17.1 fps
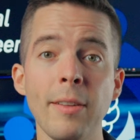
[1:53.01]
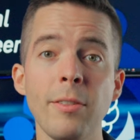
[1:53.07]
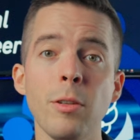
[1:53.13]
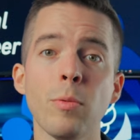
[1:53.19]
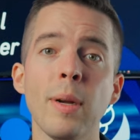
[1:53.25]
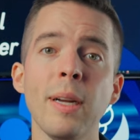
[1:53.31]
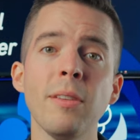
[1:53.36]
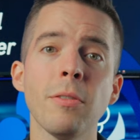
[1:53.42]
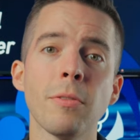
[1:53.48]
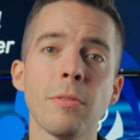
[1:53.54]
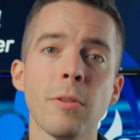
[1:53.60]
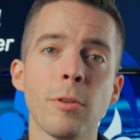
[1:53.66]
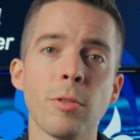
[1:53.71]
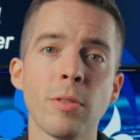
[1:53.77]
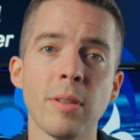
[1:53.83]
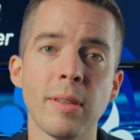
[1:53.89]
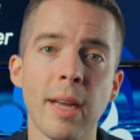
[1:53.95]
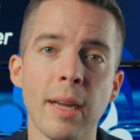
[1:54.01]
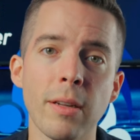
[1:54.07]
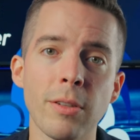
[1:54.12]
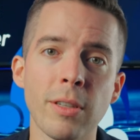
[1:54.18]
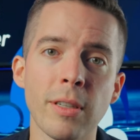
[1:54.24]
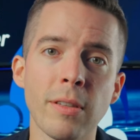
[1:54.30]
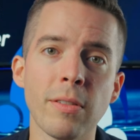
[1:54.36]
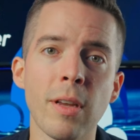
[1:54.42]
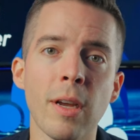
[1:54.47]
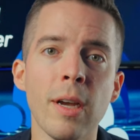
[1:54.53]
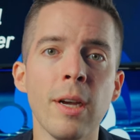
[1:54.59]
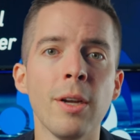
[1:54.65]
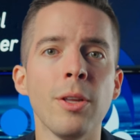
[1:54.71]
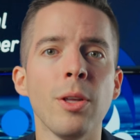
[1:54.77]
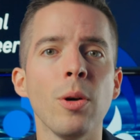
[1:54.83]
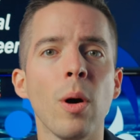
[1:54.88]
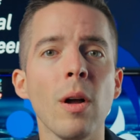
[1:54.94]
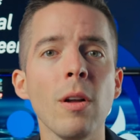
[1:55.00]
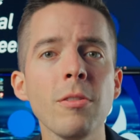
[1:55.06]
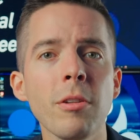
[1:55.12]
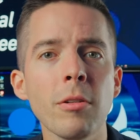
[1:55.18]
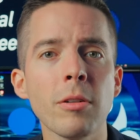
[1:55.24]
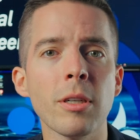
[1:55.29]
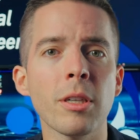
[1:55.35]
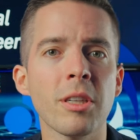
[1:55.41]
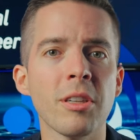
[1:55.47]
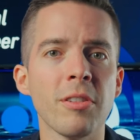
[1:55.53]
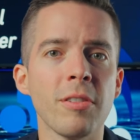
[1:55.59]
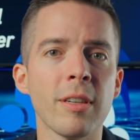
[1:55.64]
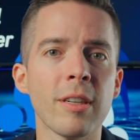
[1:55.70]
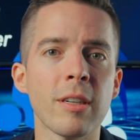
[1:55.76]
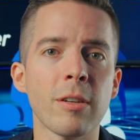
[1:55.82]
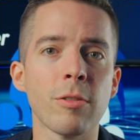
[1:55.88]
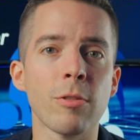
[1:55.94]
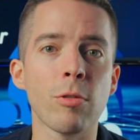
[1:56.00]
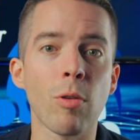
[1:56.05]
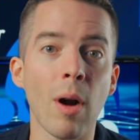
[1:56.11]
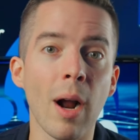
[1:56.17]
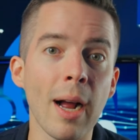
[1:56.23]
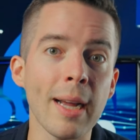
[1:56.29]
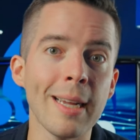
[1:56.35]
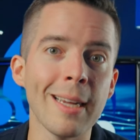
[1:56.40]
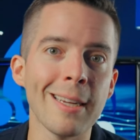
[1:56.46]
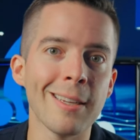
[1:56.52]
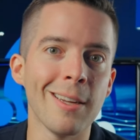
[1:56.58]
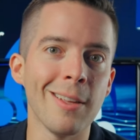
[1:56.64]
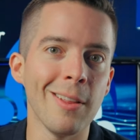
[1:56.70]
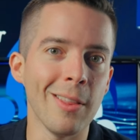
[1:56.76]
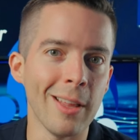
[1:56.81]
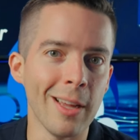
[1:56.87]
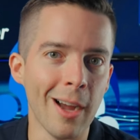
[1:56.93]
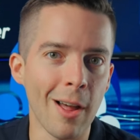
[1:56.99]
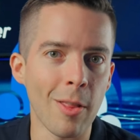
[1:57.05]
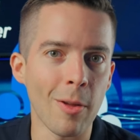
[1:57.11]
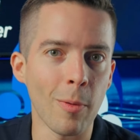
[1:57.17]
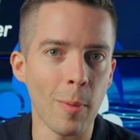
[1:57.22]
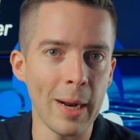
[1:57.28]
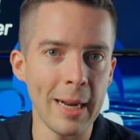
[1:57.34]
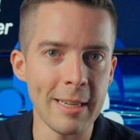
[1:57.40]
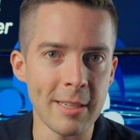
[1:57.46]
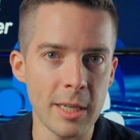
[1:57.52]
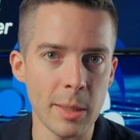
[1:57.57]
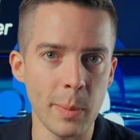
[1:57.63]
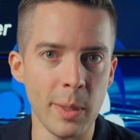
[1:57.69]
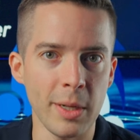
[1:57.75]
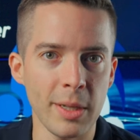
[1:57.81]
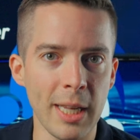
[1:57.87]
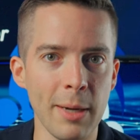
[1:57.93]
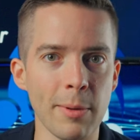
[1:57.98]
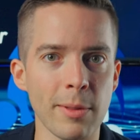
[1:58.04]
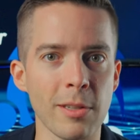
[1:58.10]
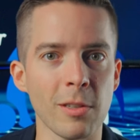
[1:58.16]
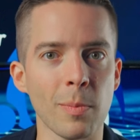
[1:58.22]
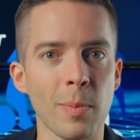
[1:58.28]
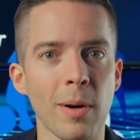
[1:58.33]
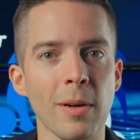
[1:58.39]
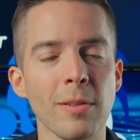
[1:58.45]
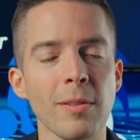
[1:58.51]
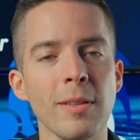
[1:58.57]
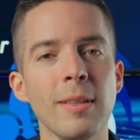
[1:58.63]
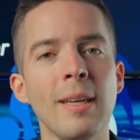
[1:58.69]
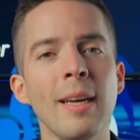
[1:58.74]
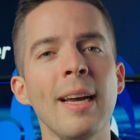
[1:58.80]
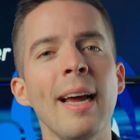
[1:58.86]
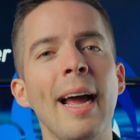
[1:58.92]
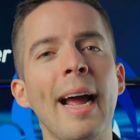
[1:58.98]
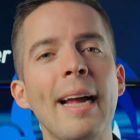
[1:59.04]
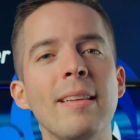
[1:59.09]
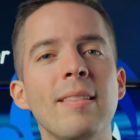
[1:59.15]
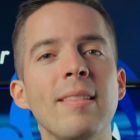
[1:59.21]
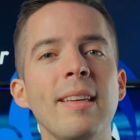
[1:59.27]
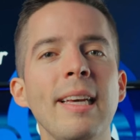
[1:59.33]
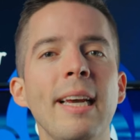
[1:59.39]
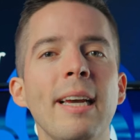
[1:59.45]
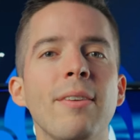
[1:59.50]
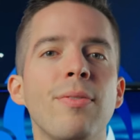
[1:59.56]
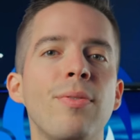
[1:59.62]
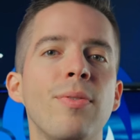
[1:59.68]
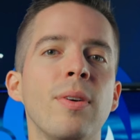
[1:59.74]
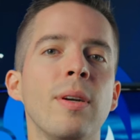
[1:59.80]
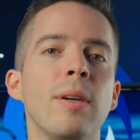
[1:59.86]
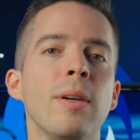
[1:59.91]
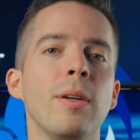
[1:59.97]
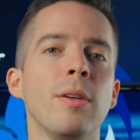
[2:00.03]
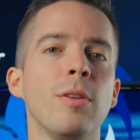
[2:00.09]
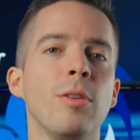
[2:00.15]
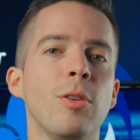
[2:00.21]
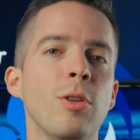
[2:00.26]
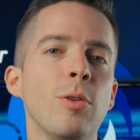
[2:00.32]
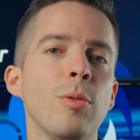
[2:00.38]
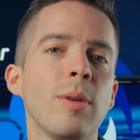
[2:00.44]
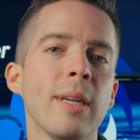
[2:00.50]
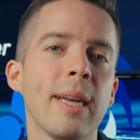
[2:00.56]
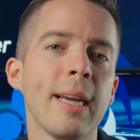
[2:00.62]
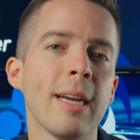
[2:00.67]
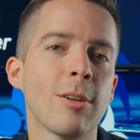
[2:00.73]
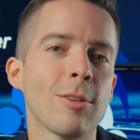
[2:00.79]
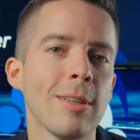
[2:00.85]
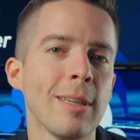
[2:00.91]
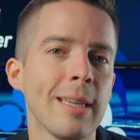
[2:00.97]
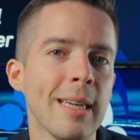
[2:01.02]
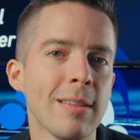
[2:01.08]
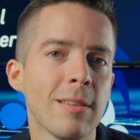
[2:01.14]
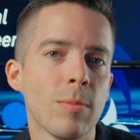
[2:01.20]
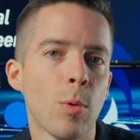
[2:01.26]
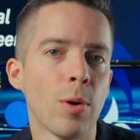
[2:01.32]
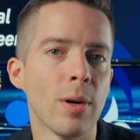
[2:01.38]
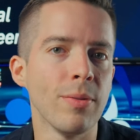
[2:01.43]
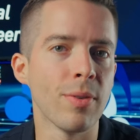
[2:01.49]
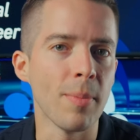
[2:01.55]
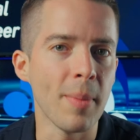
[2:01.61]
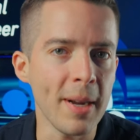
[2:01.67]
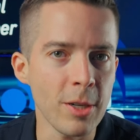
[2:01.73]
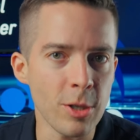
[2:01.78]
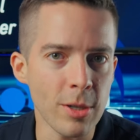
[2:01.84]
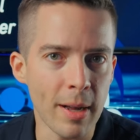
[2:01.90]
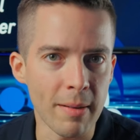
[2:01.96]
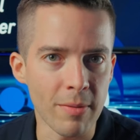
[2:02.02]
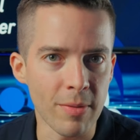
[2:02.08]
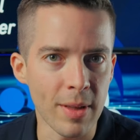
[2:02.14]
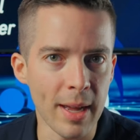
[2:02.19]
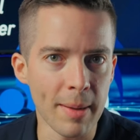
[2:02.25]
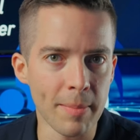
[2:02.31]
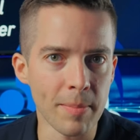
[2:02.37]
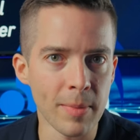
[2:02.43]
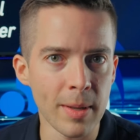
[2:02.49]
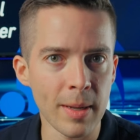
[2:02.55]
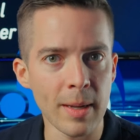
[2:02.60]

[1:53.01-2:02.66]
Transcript: As you raise your social intelligence, you also could consider trying the other ways to communicate with this person and see if you can actually get some more information out of them